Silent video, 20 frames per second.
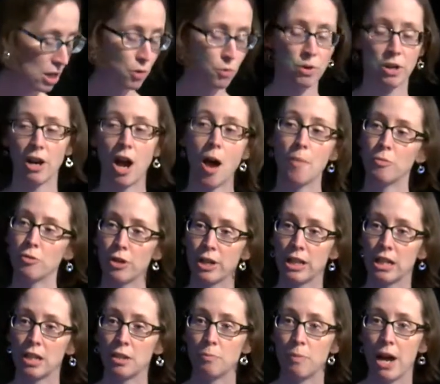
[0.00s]
We're
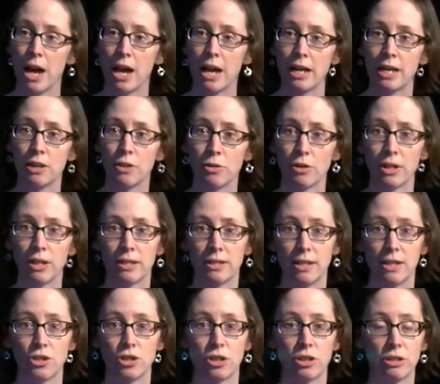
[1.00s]
operated by an
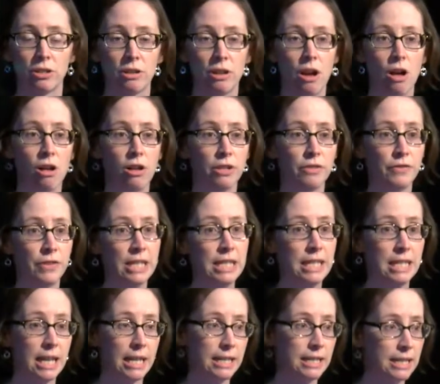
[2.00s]
organization called
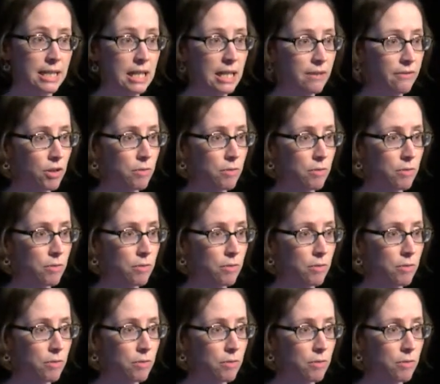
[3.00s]
VEIC,